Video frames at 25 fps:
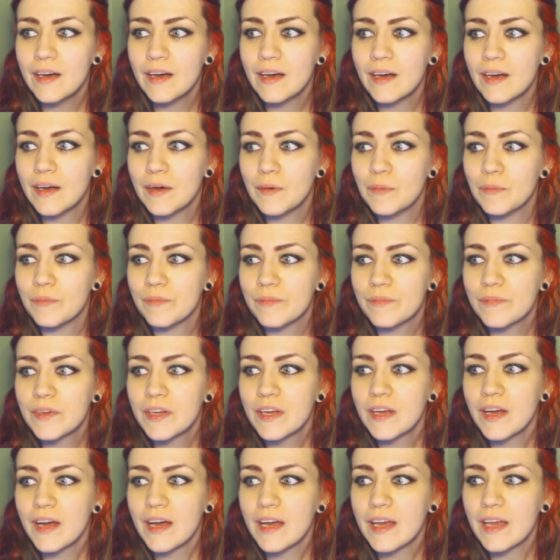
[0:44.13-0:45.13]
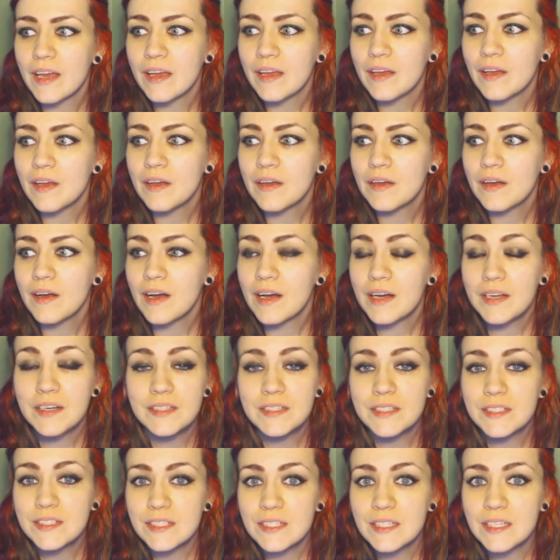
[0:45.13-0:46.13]
I
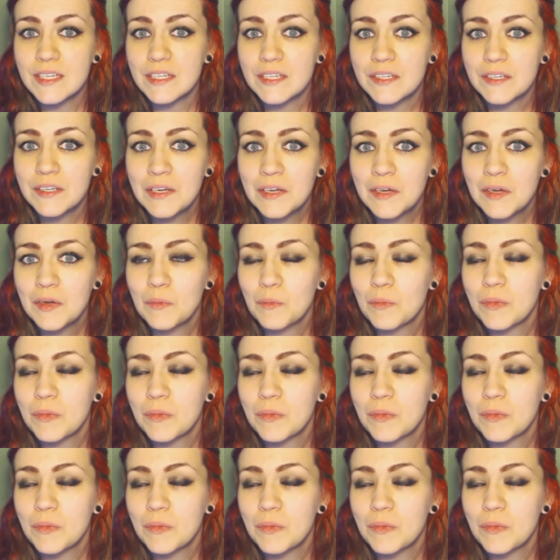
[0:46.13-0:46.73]
honestly